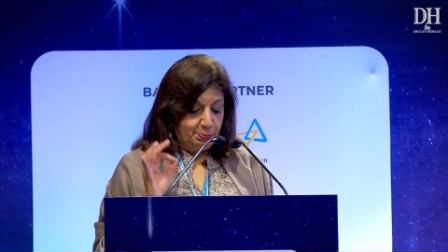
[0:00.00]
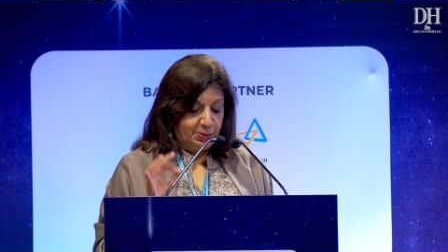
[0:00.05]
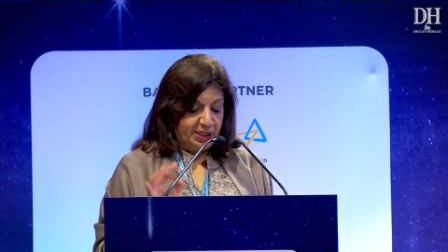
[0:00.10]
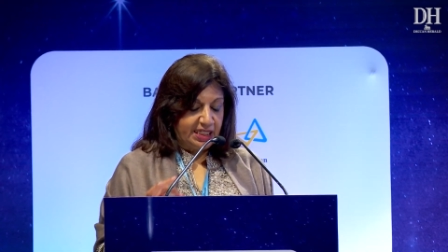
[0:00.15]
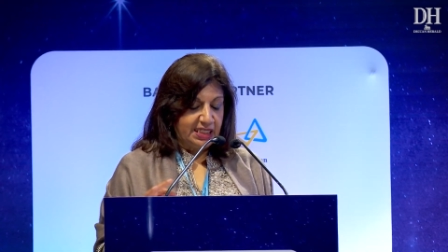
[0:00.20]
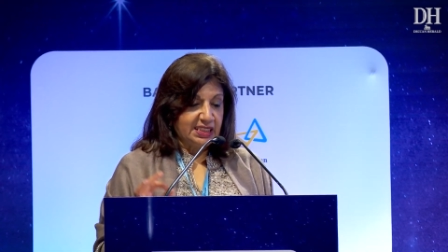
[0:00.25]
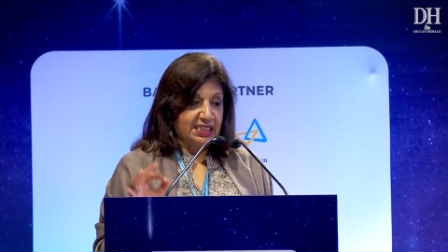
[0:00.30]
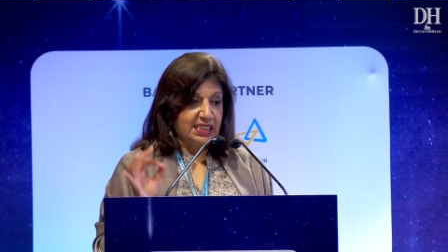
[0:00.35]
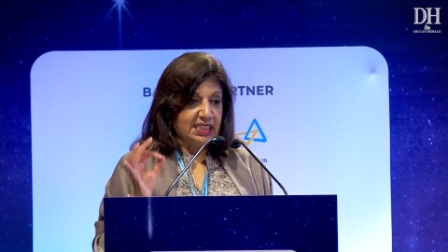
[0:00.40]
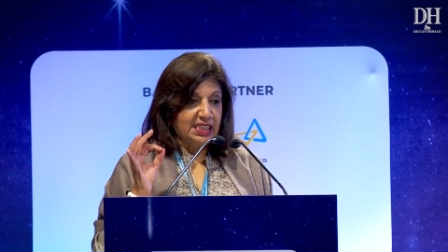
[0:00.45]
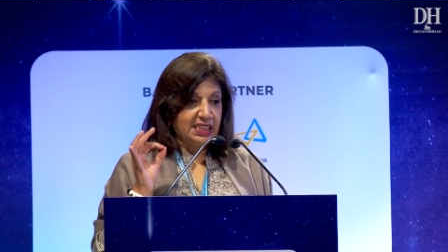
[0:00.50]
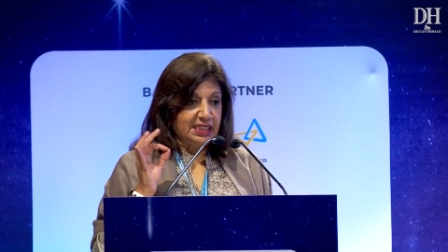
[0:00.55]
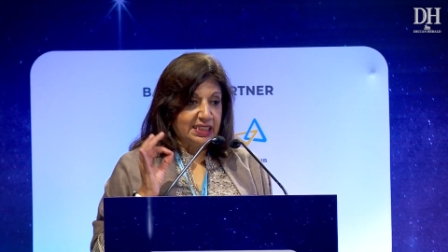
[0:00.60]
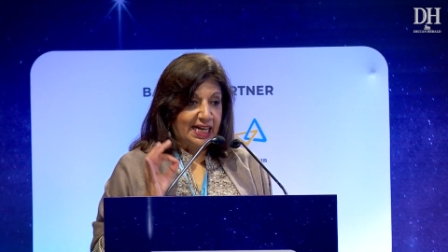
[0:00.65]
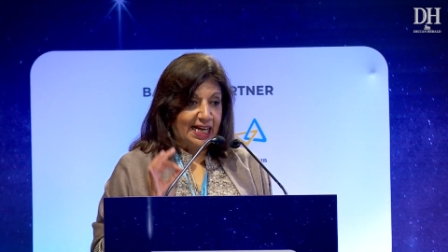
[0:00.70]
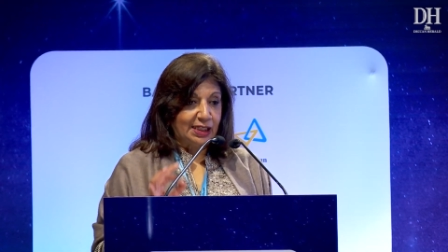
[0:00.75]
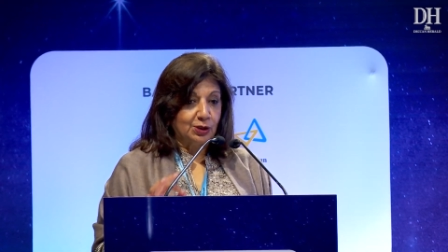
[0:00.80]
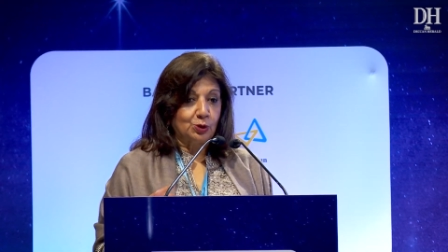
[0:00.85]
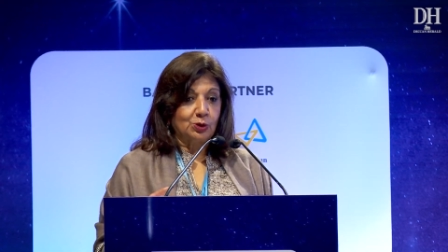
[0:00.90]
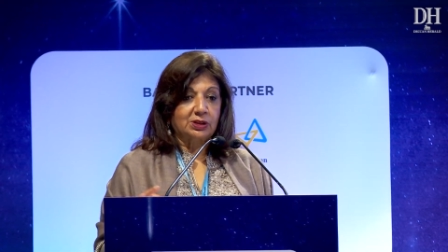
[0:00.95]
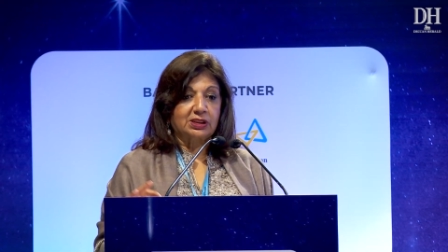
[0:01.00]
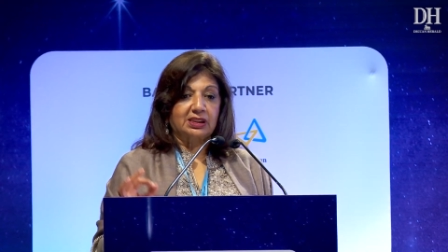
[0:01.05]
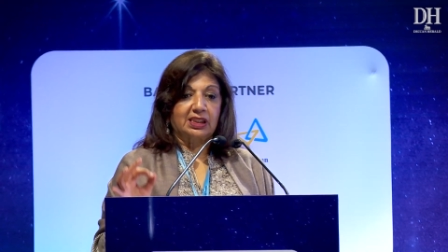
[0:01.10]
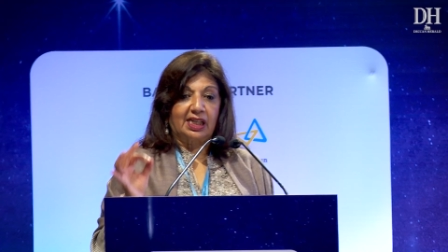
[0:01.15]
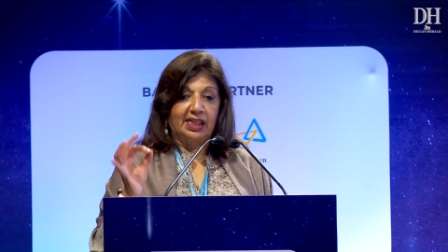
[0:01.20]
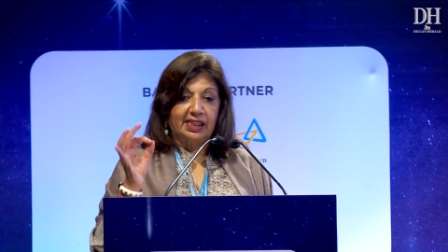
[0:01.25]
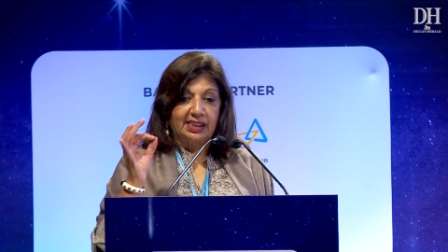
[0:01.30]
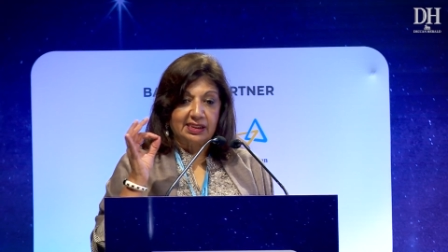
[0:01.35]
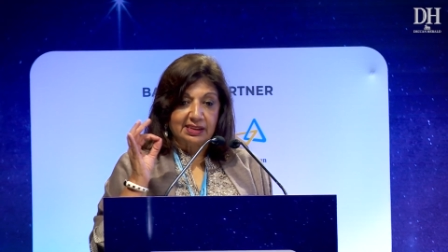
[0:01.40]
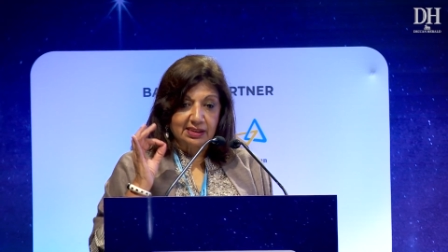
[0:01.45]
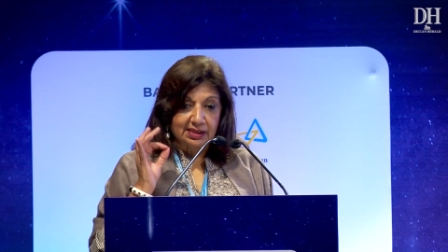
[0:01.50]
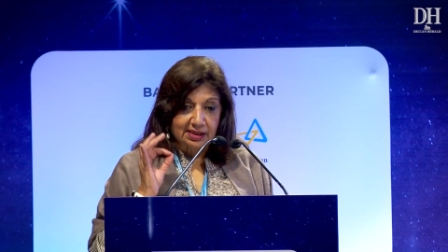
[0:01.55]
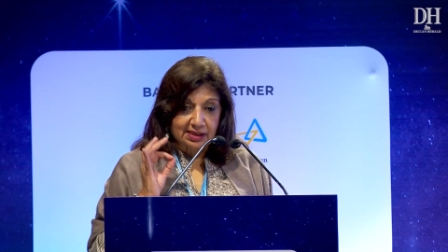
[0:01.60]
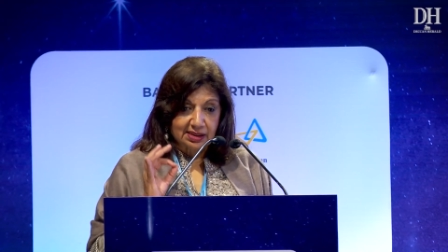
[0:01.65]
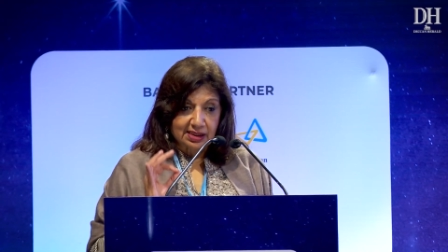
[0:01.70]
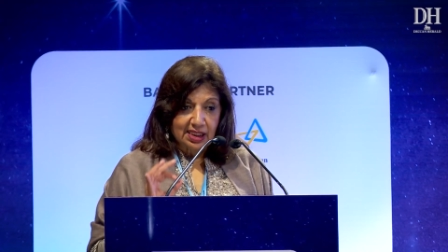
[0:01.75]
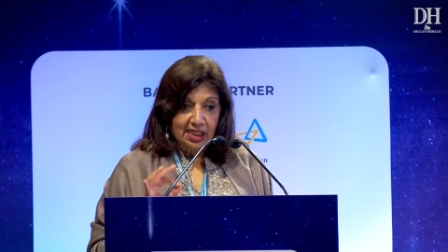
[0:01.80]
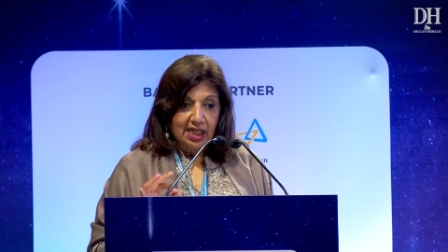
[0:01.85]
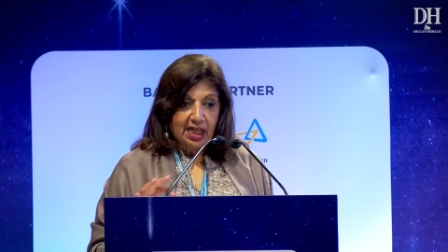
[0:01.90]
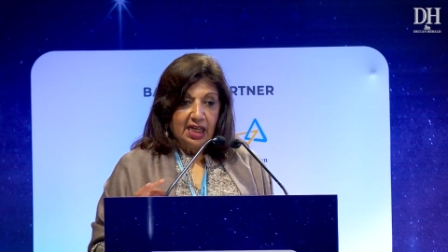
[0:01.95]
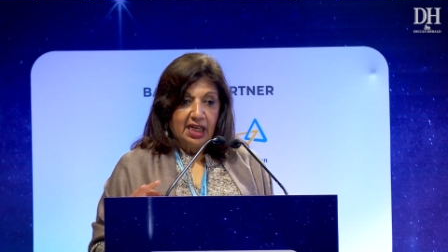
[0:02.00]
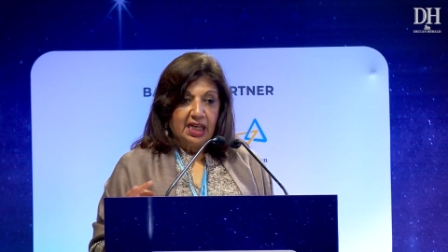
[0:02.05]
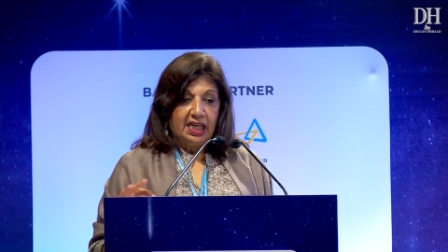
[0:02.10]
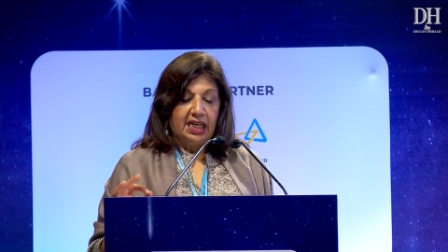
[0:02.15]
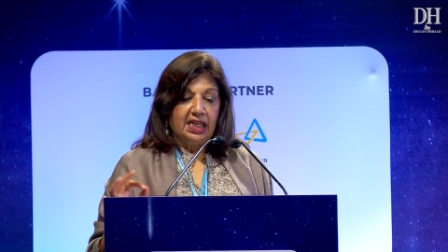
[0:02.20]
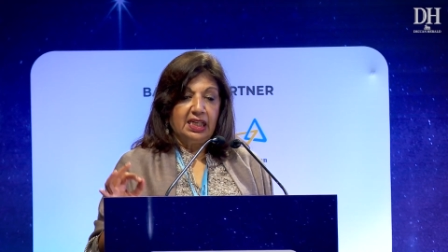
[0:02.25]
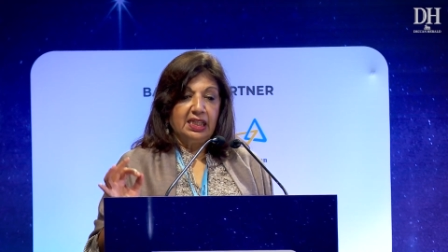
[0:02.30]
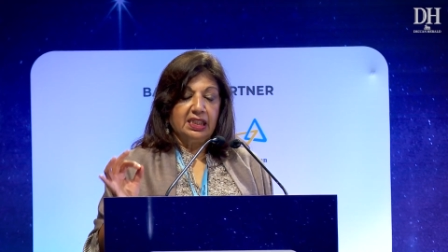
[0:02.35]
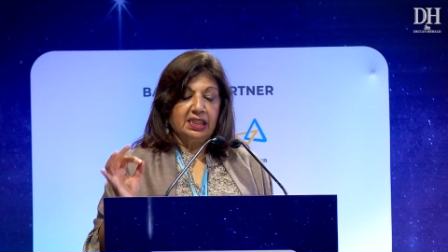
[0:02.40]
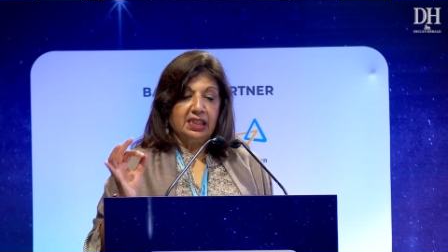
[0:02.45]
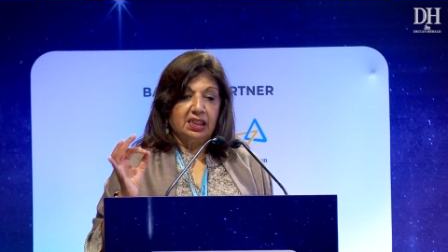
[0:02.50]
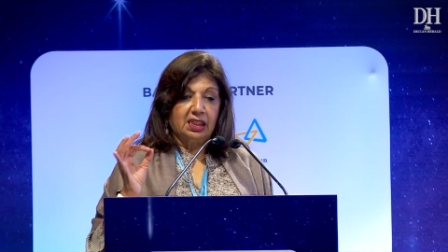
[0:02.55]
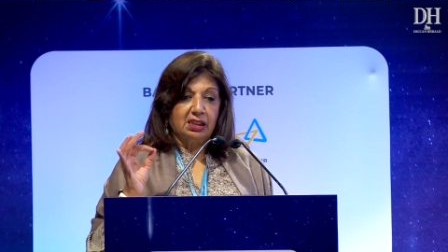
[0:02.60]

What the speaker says: BT, nanoscience, in